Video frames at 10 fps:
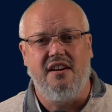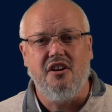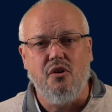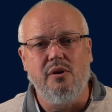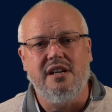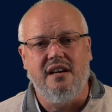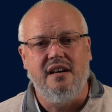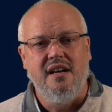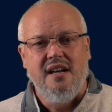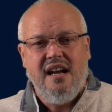and quicker
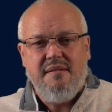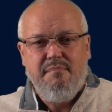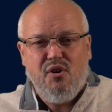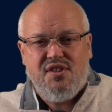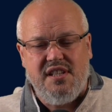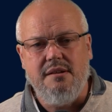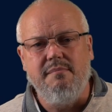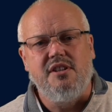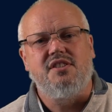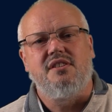and more
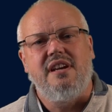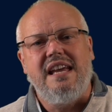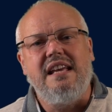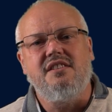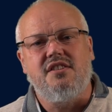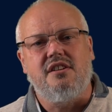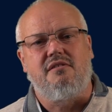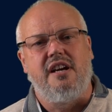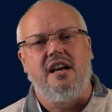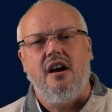seamless to
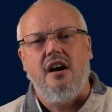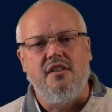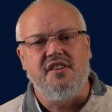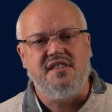integrate other